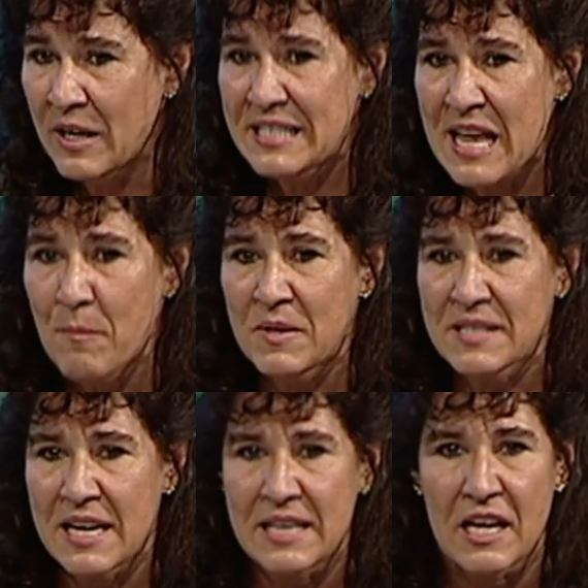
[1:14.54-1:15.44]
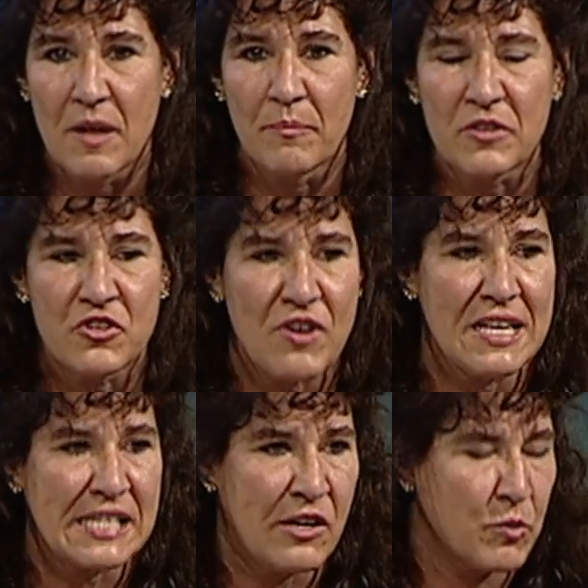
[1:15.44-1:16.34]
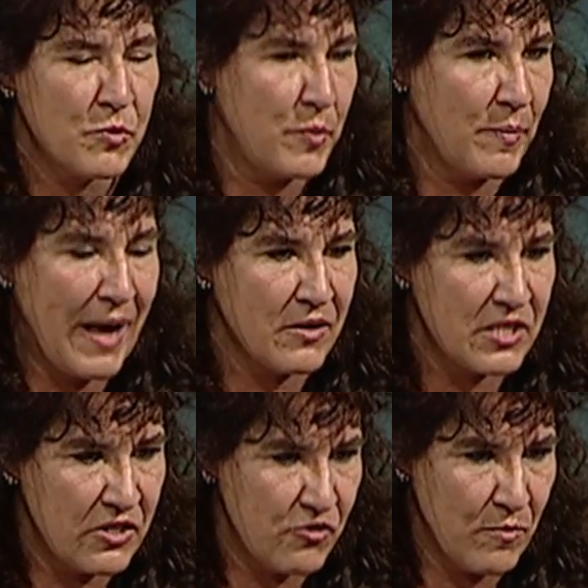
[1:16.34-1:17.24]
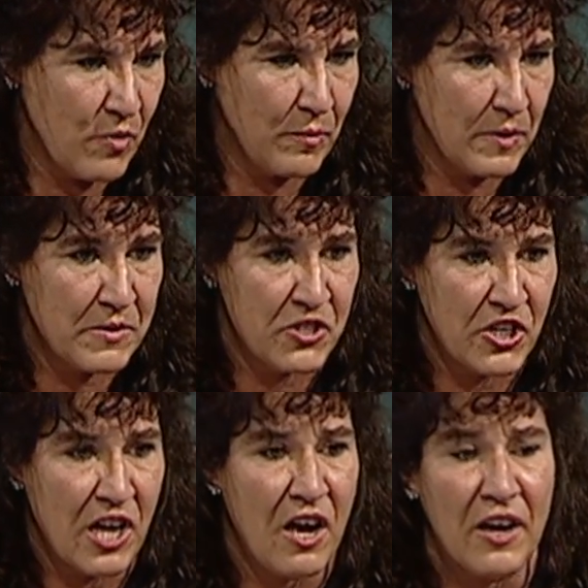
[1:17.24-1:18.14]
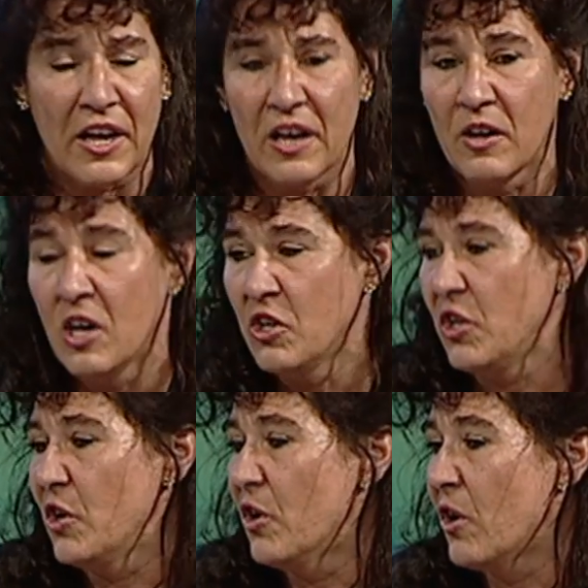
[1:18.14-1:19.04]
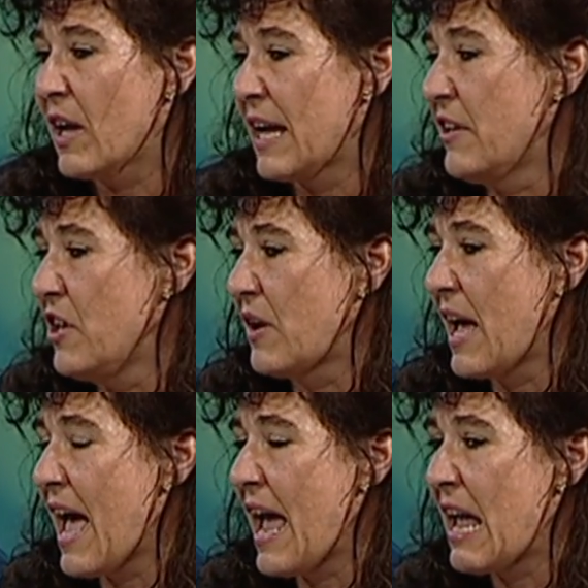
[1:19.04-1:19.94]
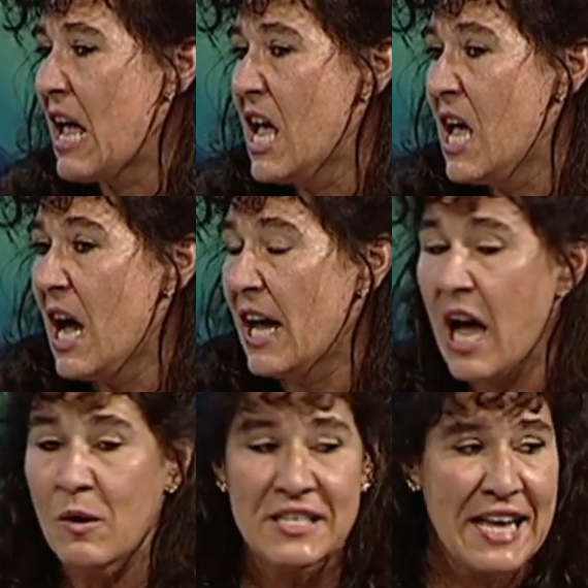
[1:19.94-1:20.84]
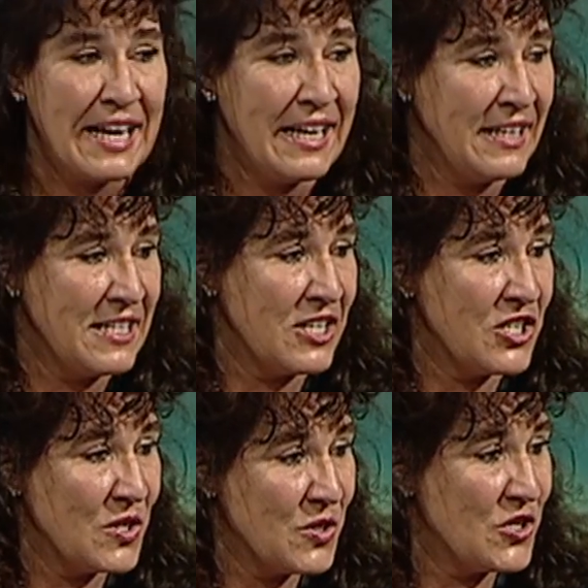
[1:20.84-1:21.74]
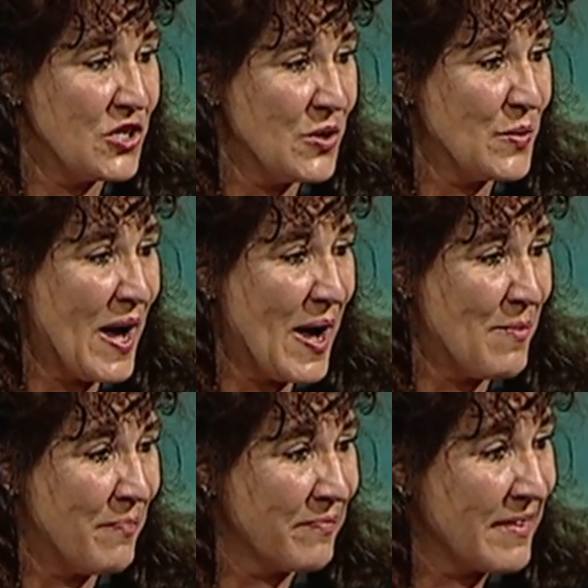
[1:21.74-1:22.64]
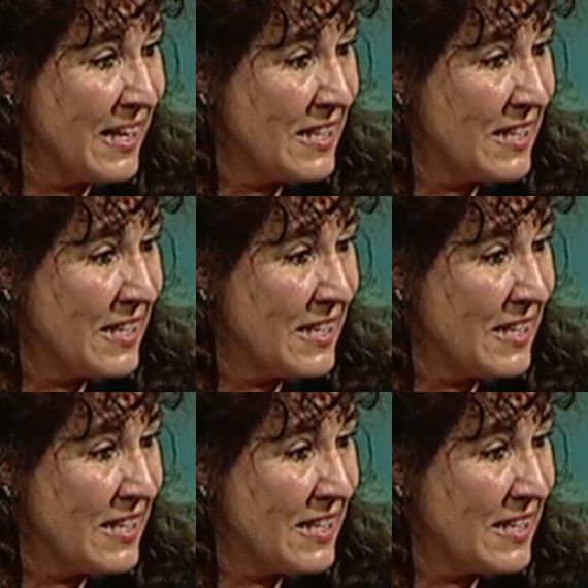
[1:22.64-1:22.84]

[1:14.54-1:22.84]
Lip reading: We had 10% stress, irritable bowel syndrome problems in Chicago, New York, and the UK. And I was taking these issues to